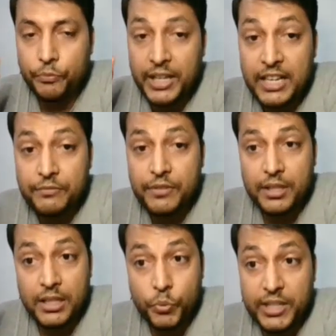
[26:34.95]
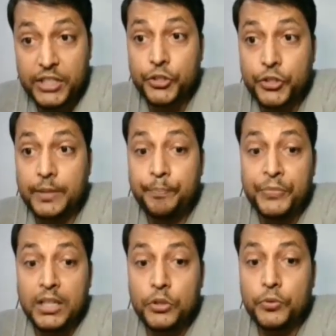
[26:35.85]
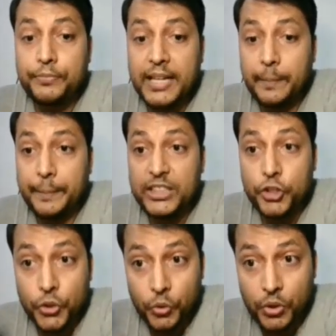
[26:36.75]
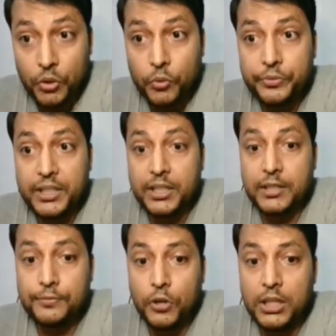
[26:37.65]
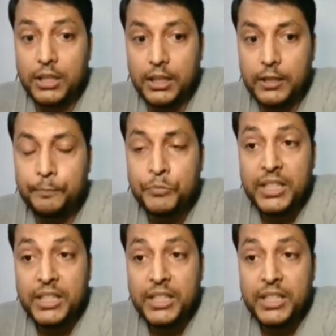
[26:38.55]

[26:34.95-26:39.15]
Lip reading: Whenever in question you find matured ovarian follicle,